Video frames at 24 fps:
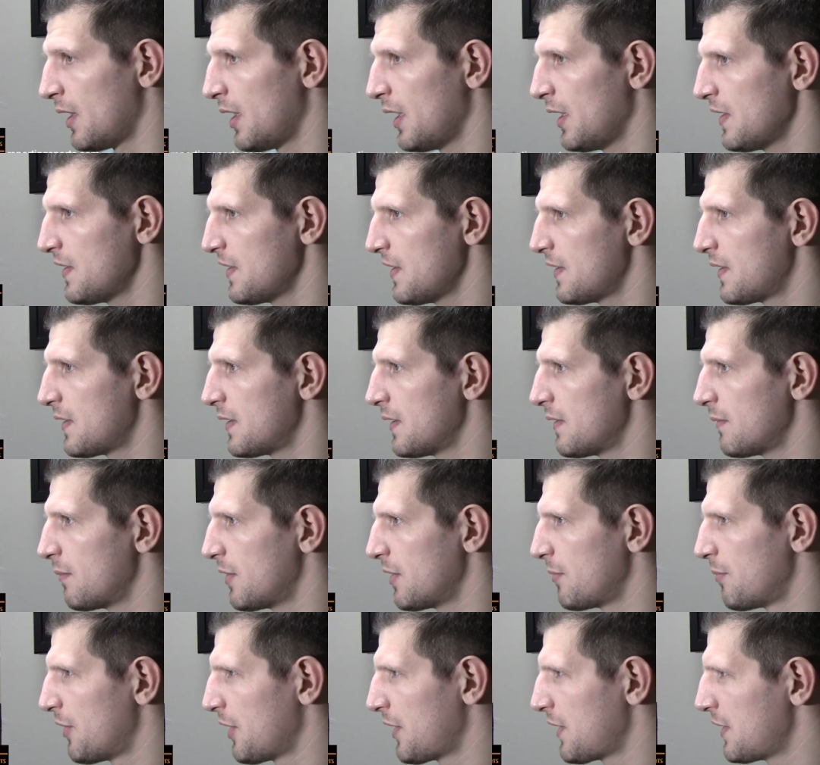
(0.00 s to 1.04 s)
thing is, it's, it's
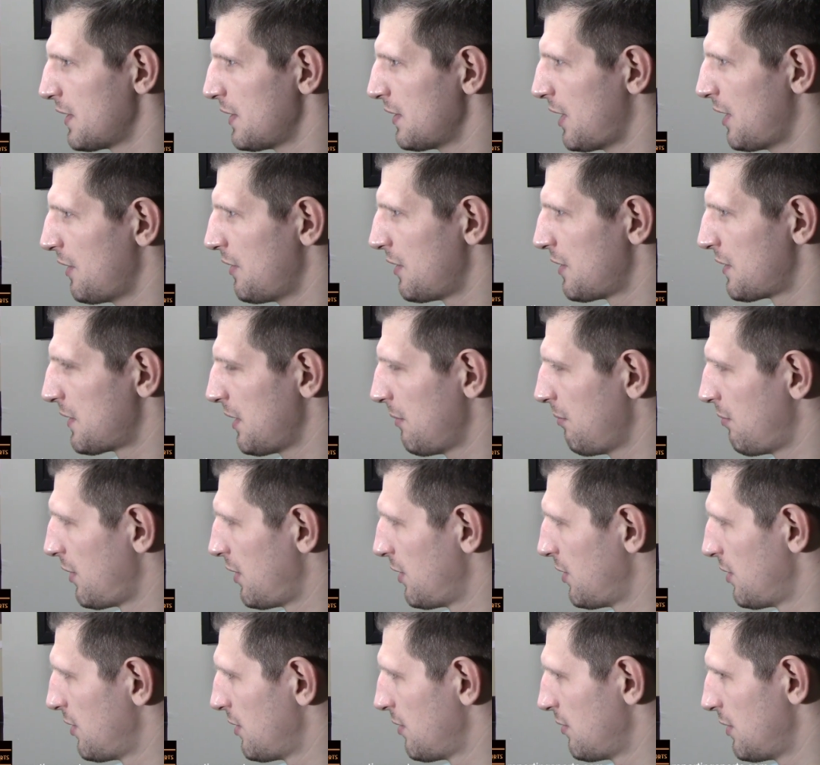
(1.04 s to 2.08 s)
when Brook is out there, it's simple.
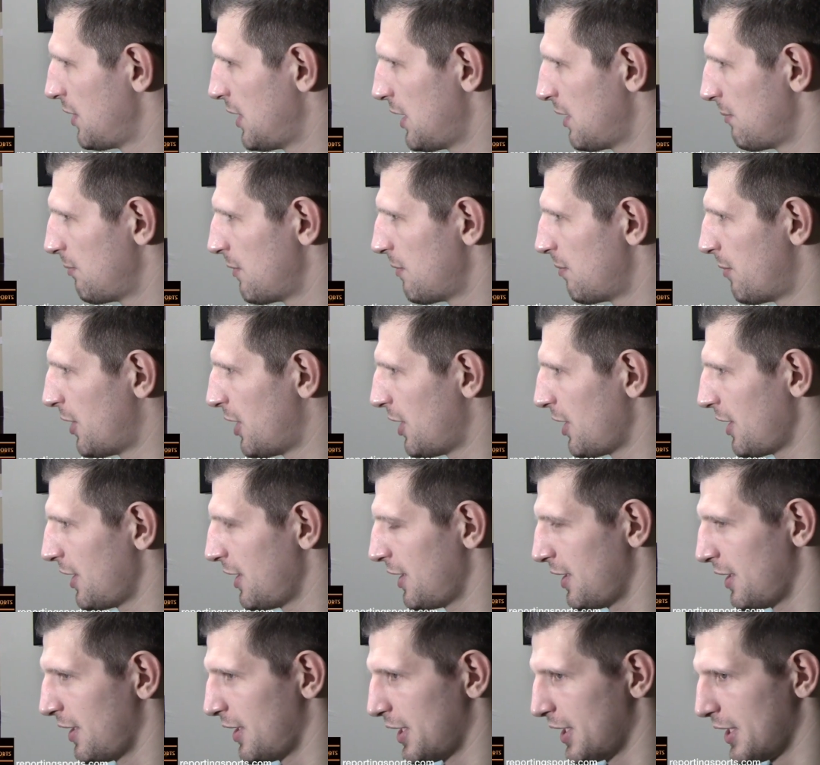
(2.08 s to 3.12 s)
You know, you get him the ball
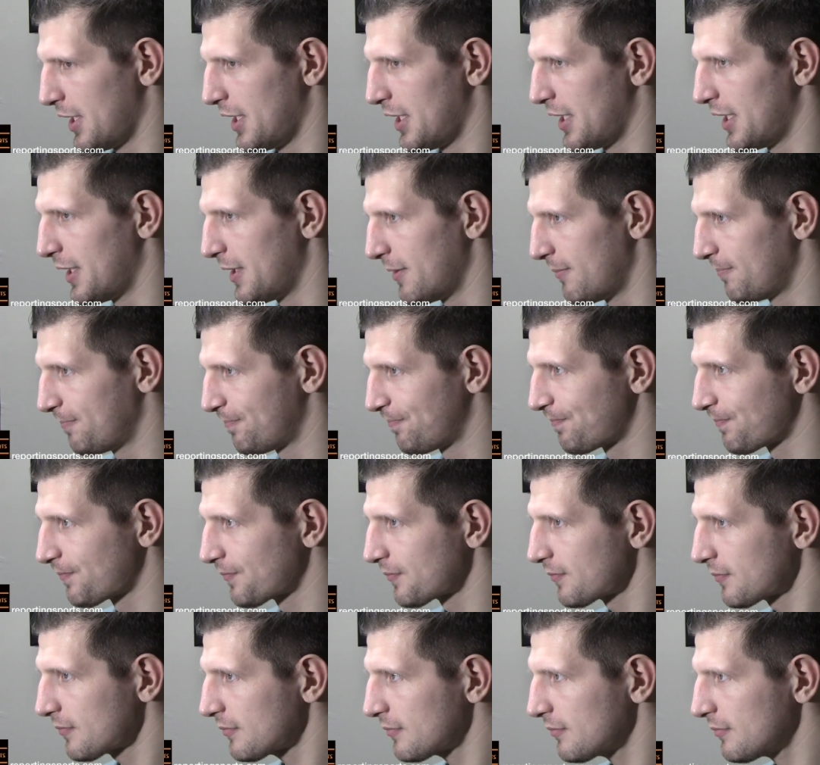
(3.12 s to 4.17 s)
and. then. uh,
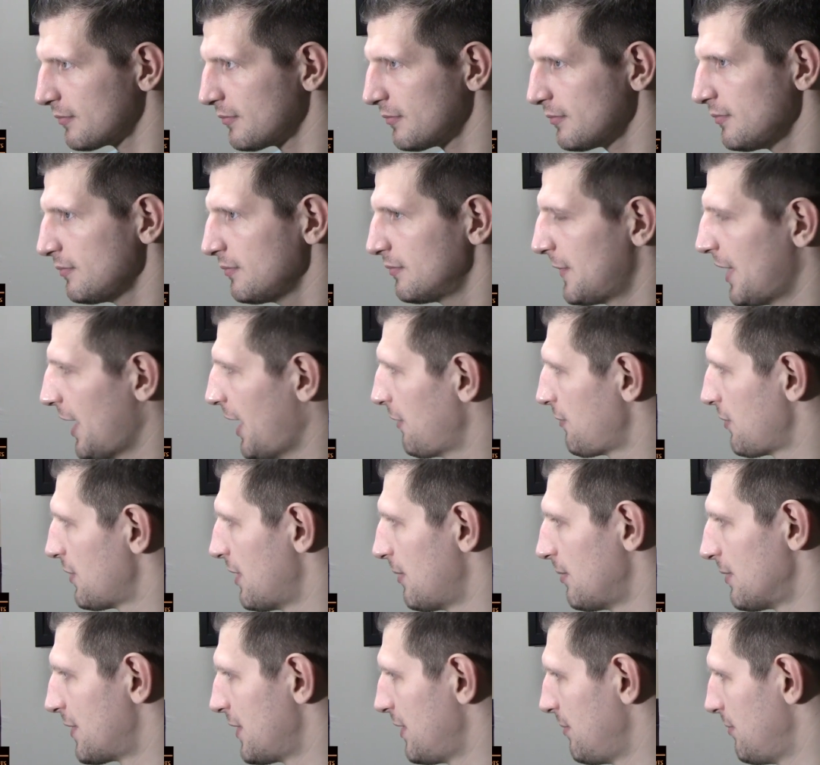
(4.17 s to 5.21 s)
they have to
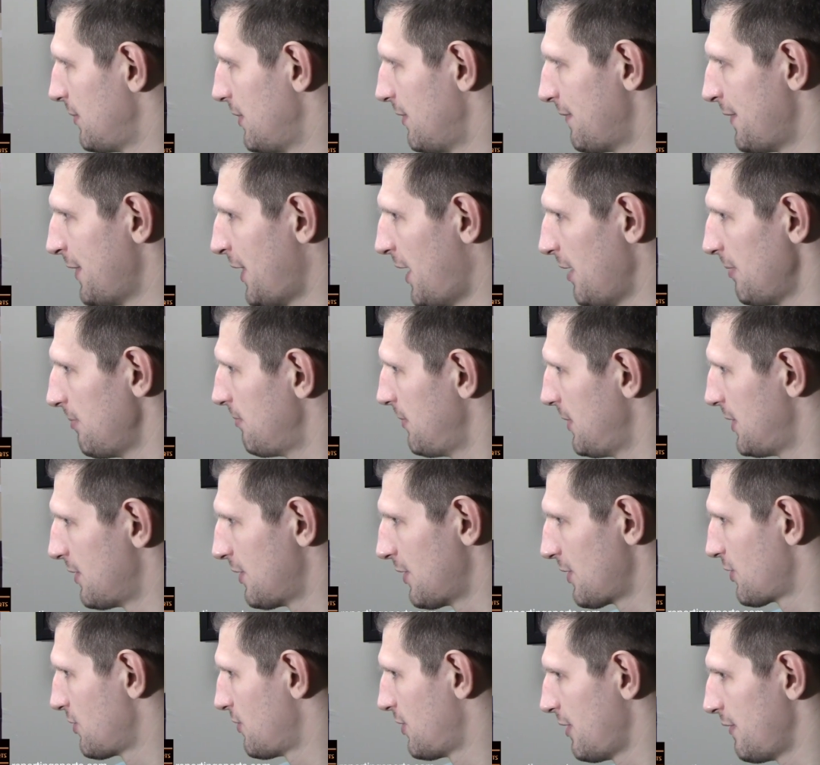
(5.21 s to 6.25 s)
double team. If not, he's
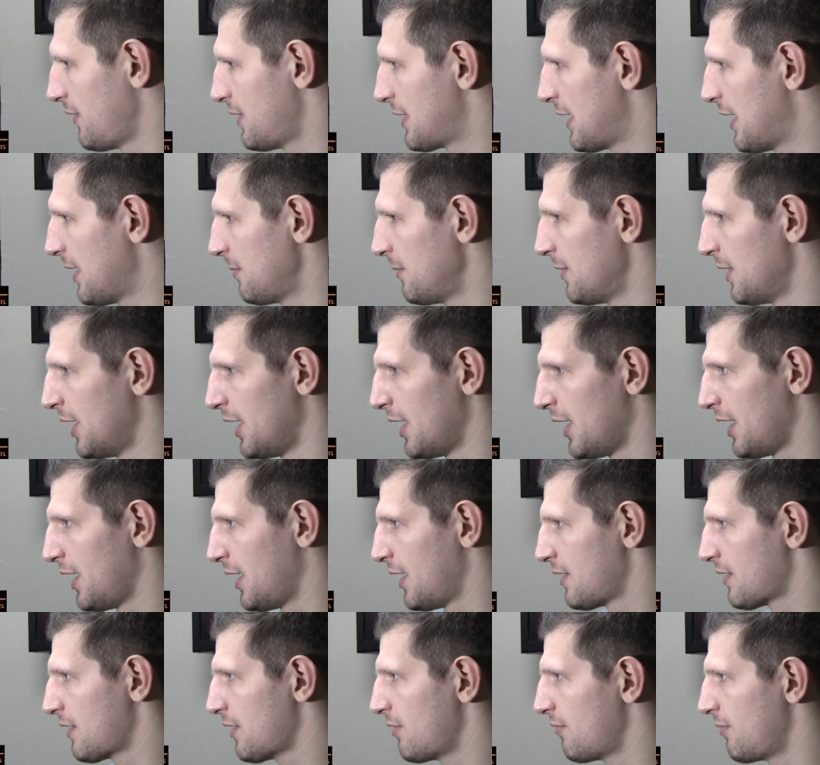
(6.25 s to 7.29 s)
going to score every time.
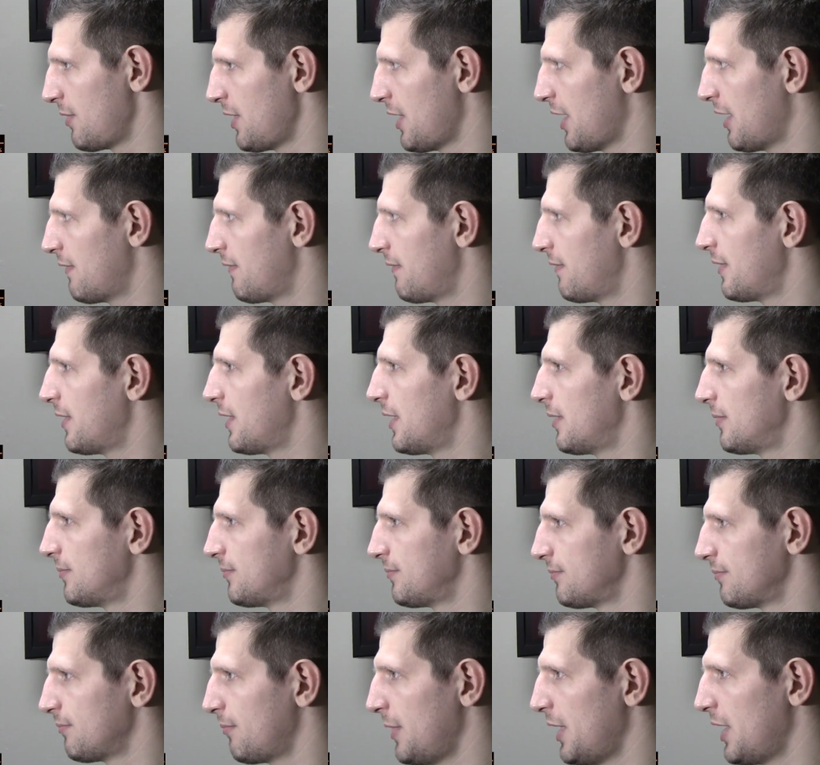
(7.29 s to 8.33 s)
So when you have uh,
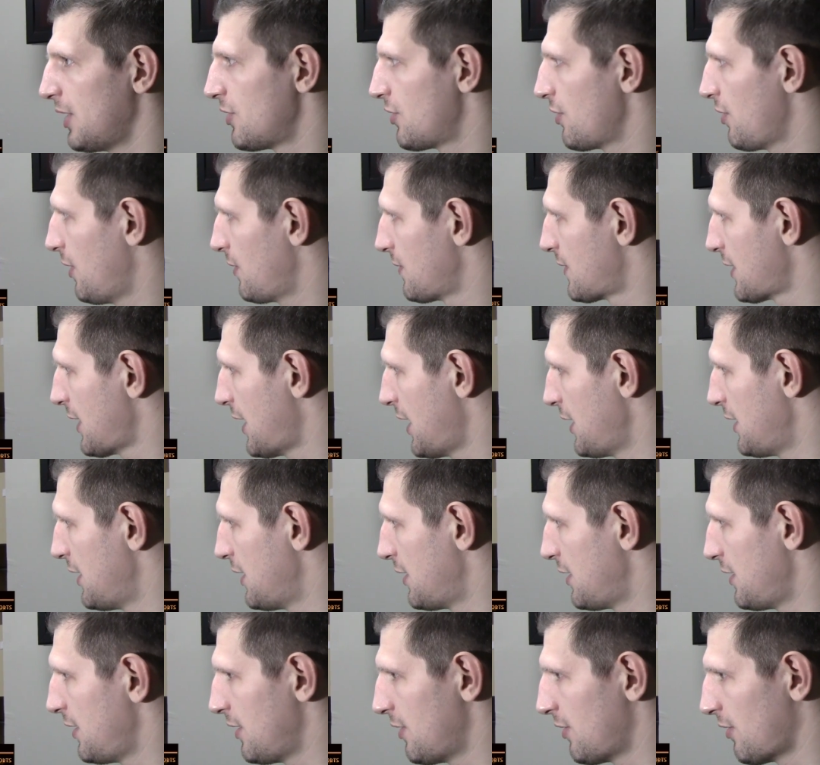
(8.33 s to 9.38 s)
me and Joe outside
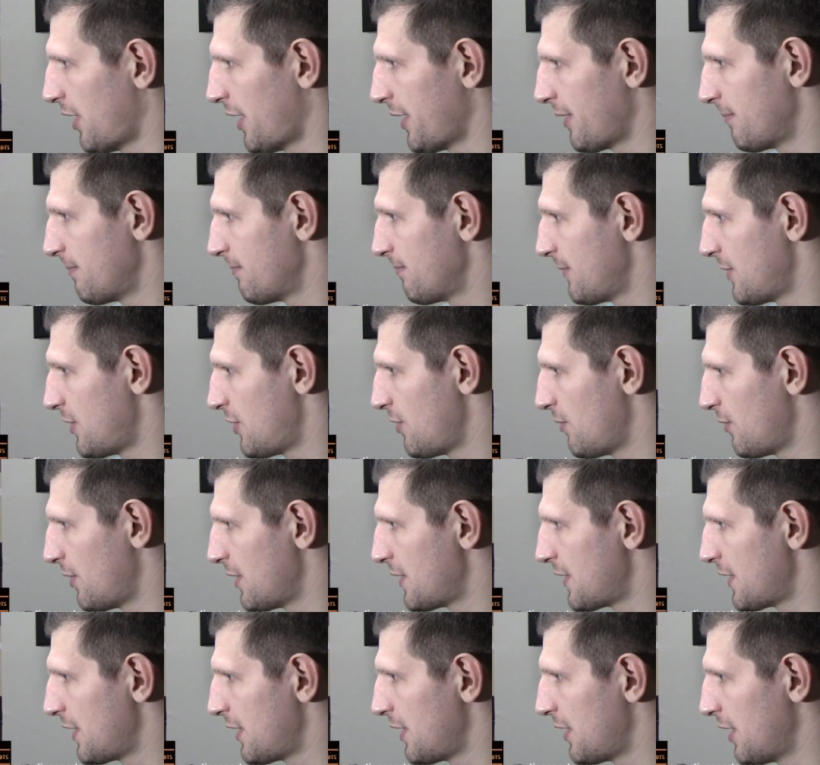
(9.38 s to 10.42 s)
and, you know, like
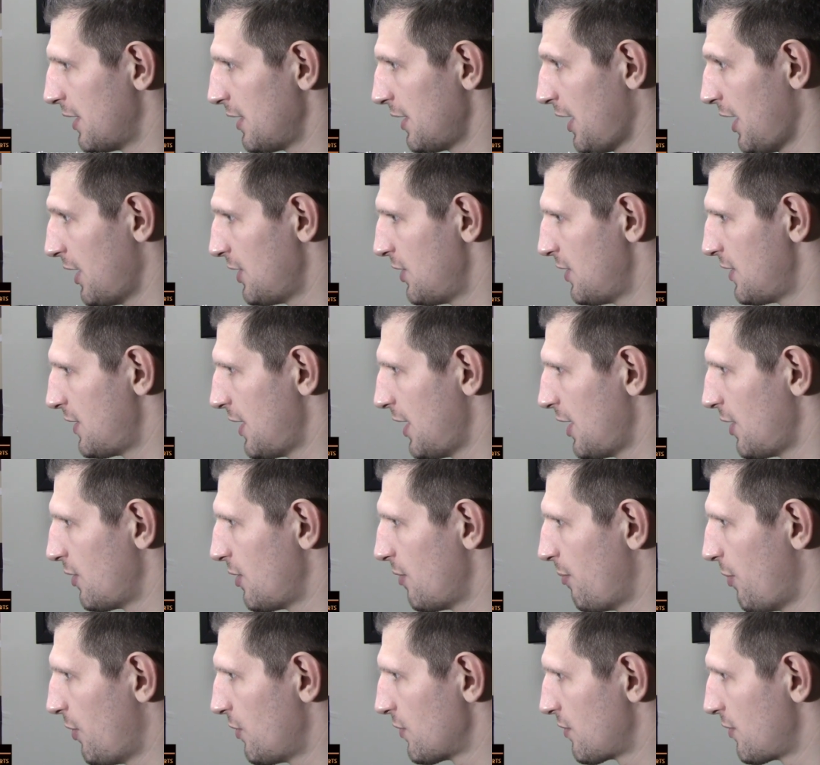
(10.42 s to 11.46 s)
shooters and, and KG staying on
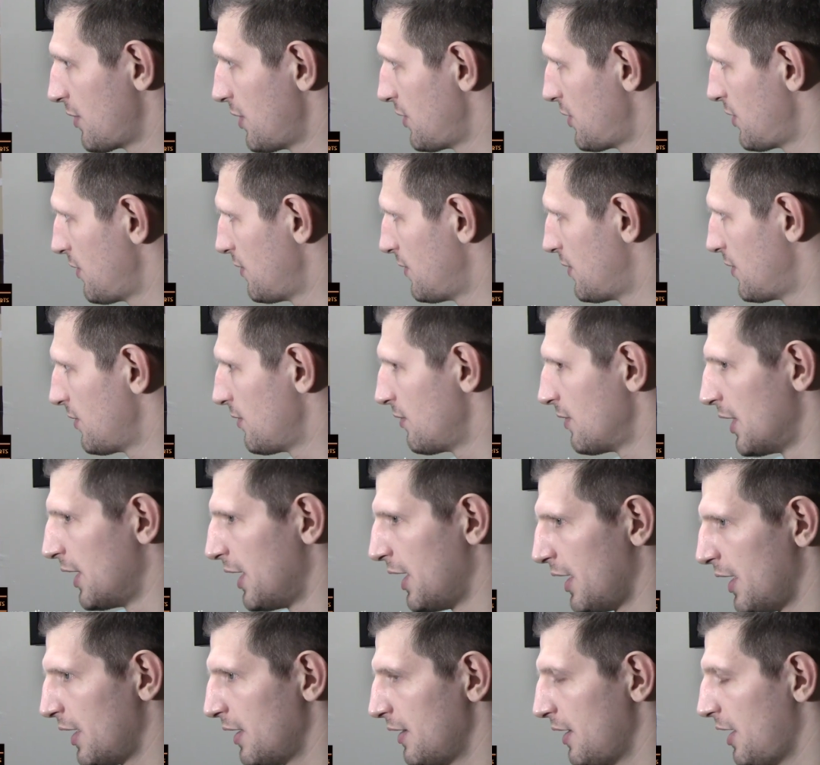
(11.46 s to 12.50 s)
the post who can shoot too,
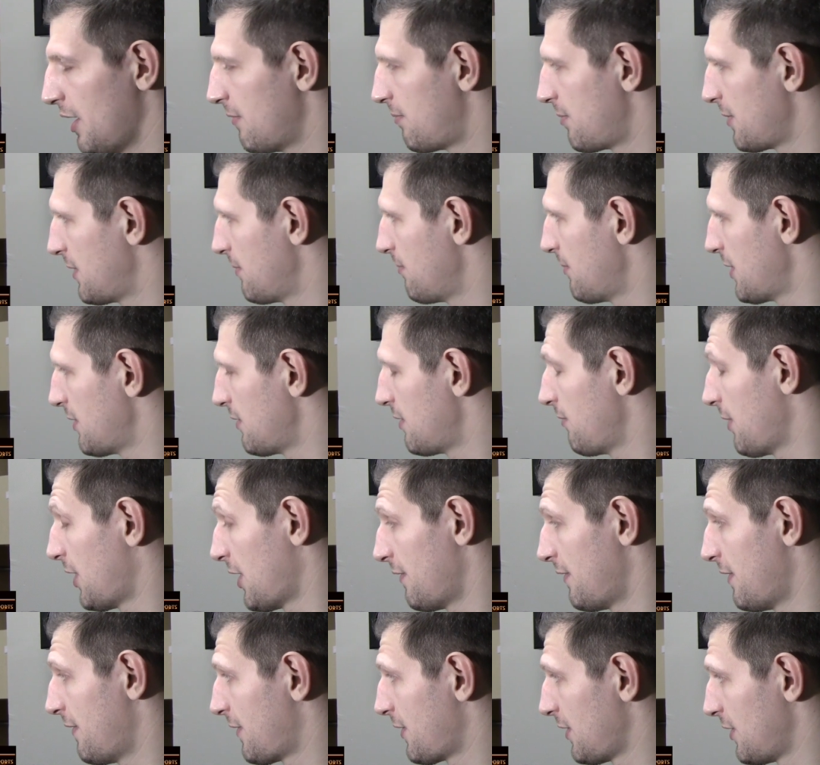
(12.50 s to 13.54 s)
they have pretty much a lot
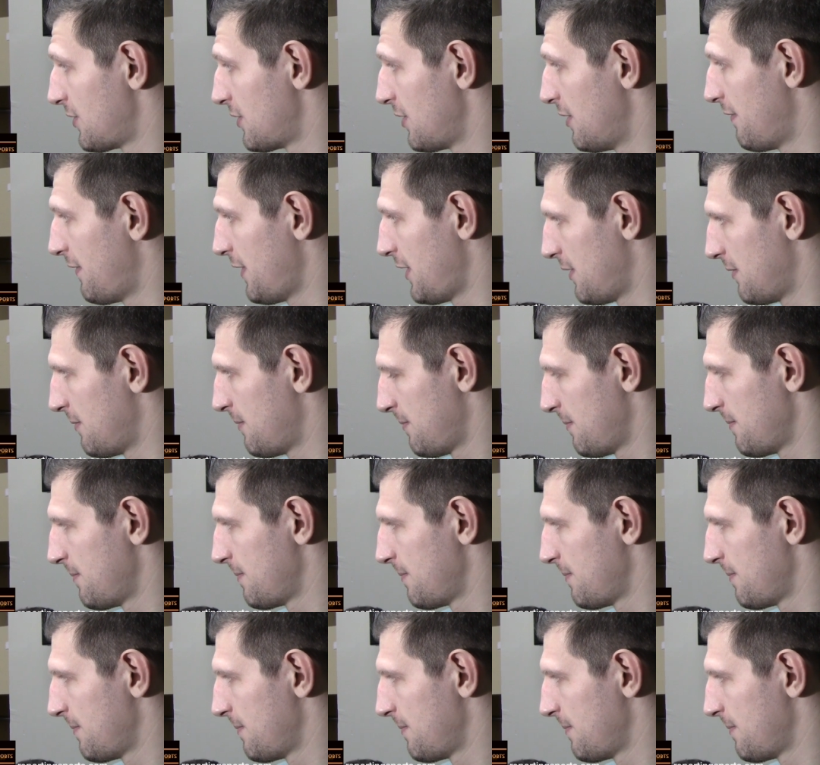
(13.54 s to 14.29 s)
of difficulty to defend.